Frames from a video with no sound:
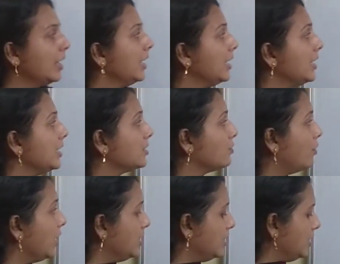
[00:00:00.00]
It is
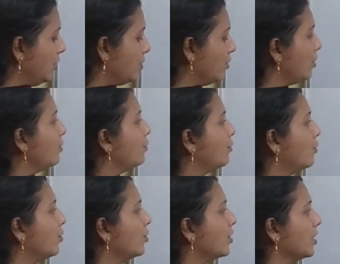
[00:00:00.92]

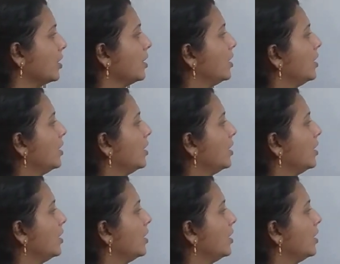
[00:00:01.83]
104.